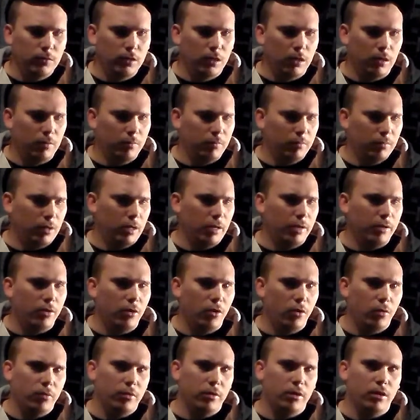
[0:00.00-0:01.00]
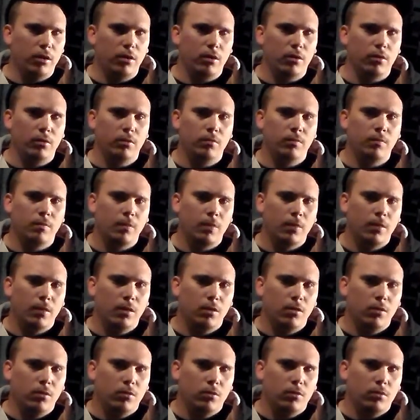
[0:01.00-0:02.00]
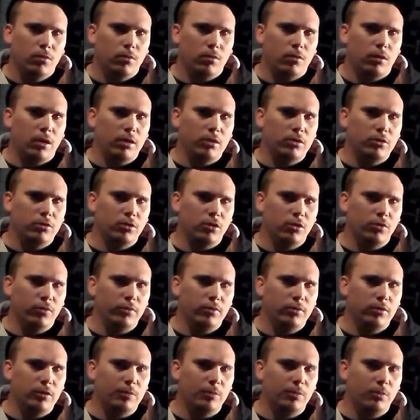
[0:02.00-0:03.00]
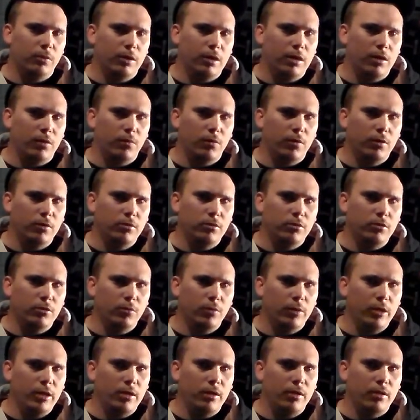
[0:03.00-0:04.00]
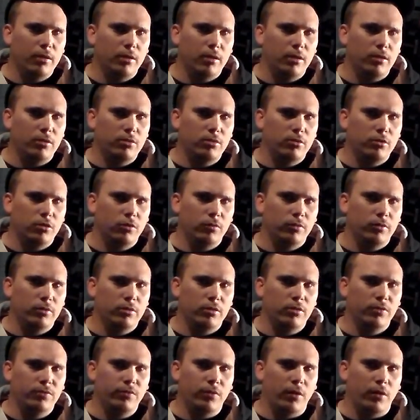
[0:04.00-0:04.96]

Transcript: I go there. I service the plant once a week, and I service the